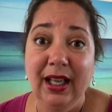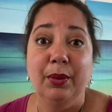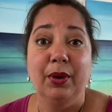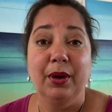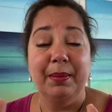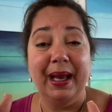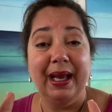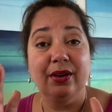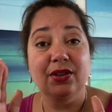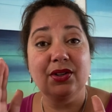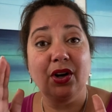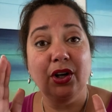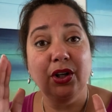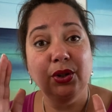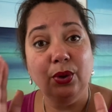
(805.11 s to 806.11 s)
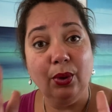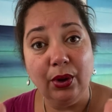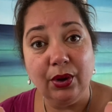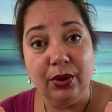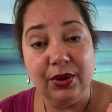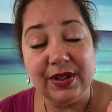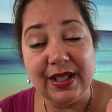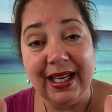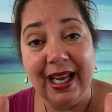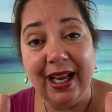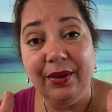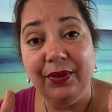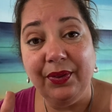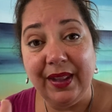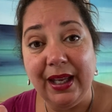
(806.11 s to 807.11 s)
What matters are your goals and
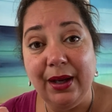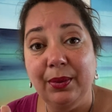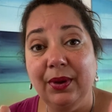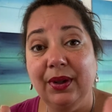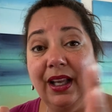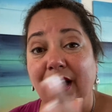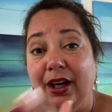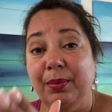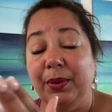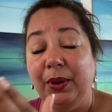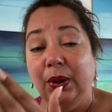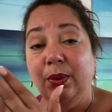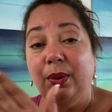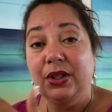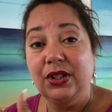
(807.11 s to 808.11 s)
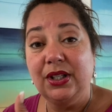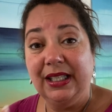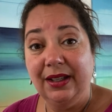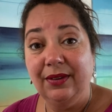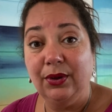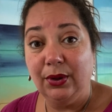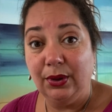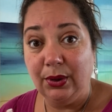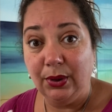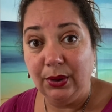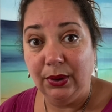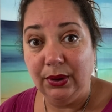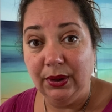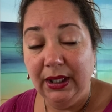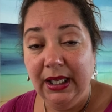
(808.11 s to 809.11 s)
how they will help you achieve your
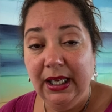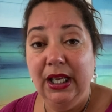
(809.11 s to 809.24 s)
goal.